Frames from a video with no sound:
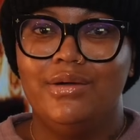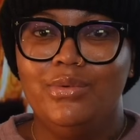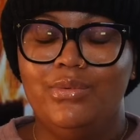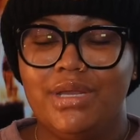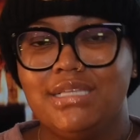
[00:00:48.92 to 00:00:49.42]

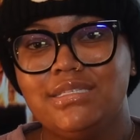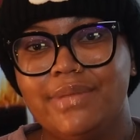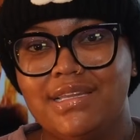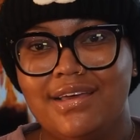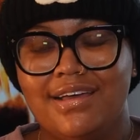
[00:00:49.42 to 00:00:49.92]
What up to
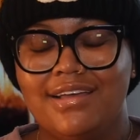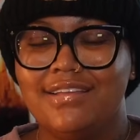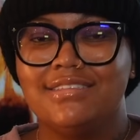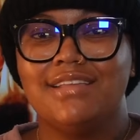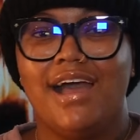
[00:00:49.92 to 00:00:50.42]
my
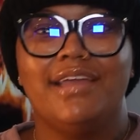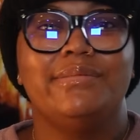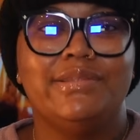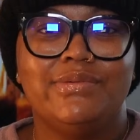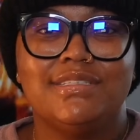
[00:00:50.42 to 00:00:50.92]
dolls? I
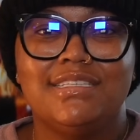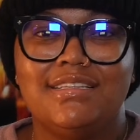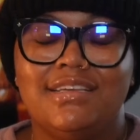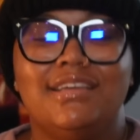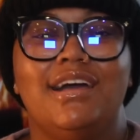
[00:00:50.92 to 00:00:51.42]
am
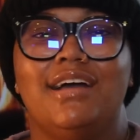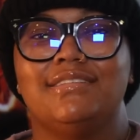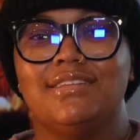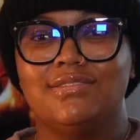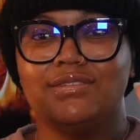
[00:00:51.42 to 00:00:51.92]
LeWonta,
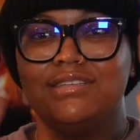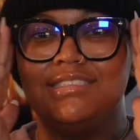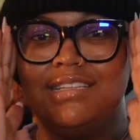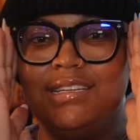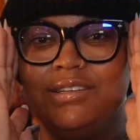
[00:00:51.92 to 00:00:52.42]
also known
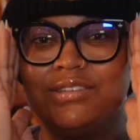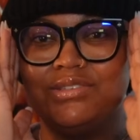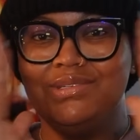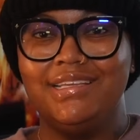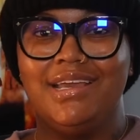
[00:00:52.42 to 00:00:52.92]
as LeeLee yours
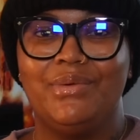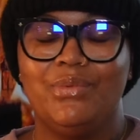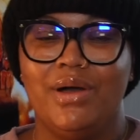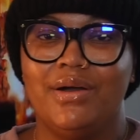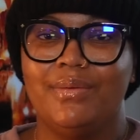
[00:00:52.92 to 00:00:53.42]
truly, and
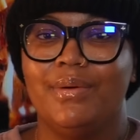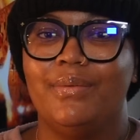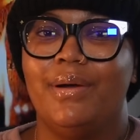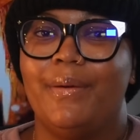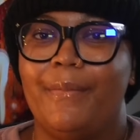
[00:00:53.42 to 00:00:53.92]

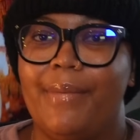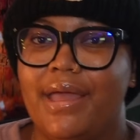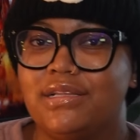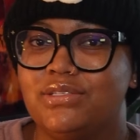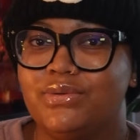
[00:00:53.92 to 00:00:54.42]
welcome
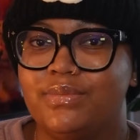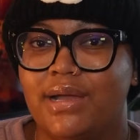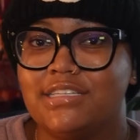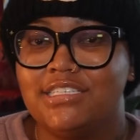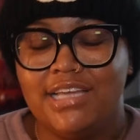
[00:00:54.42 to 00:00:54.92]
back to
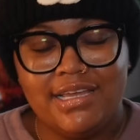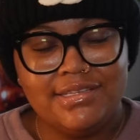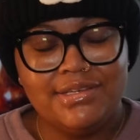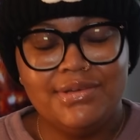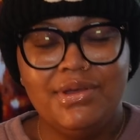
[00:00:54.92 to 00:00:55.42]
my
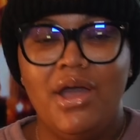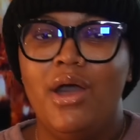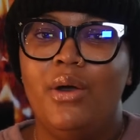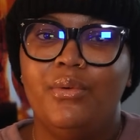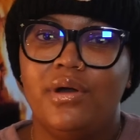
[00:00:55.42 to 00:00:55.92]
channel.
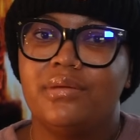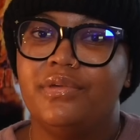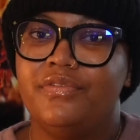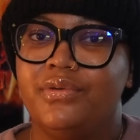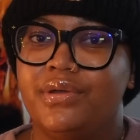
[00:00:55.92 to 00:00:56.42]
Welcome
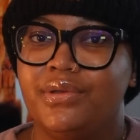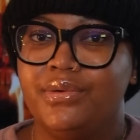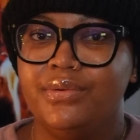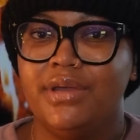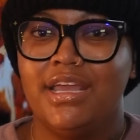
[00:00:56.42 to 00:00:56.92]
if you are
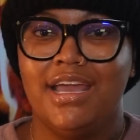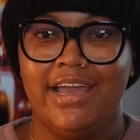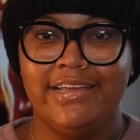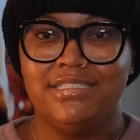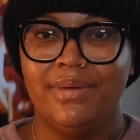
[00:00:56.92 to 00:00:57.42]
new, and
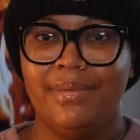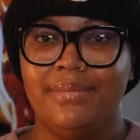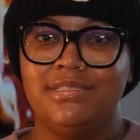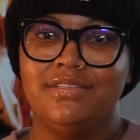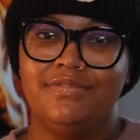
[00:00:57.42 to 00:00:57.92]
hey to my
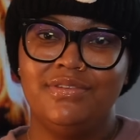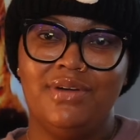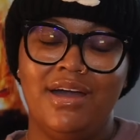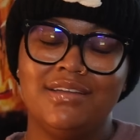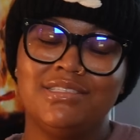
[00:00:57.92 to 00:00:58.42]
babies if you are